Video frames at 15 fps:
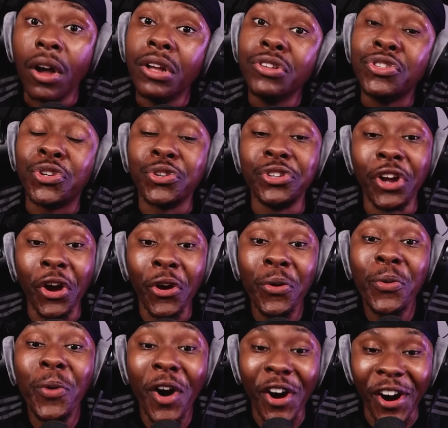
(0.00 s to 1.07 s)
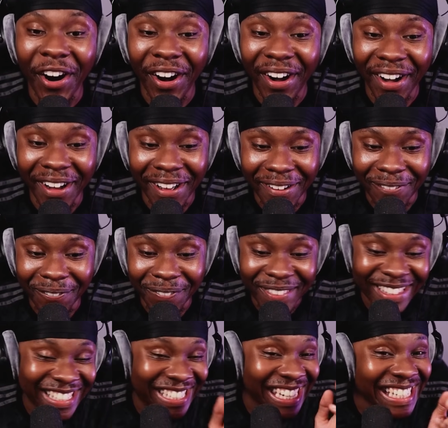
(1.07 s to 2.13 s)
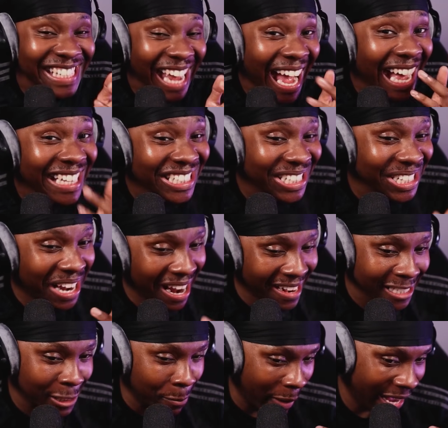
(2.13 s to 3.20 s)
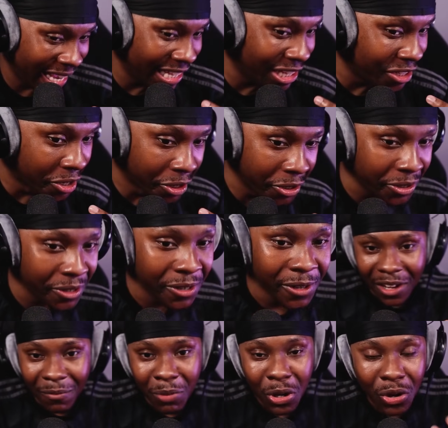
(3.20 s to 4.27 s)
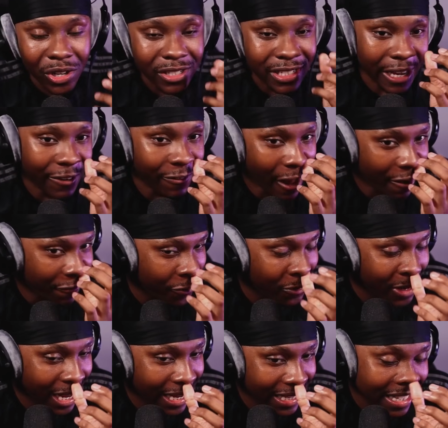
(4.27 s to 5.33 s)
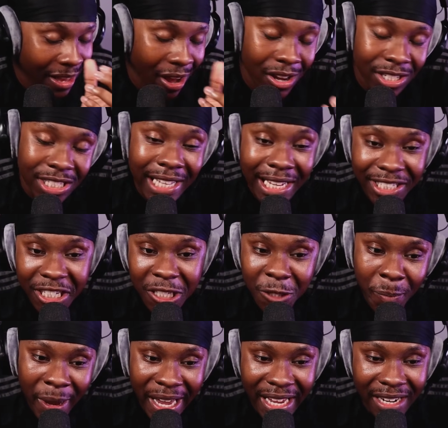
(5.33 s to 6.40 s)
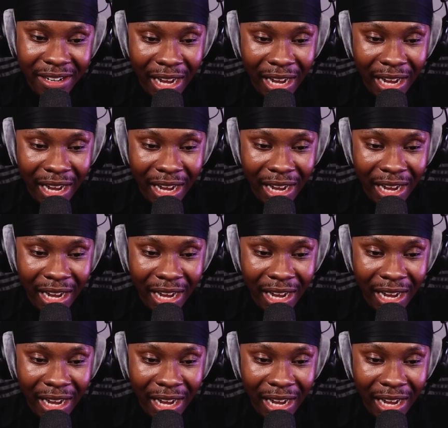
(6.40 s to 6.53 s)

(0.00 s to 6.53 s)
You know what? She's actually kind of spitting, you know? Because if I feel like, no, she's actually spitting.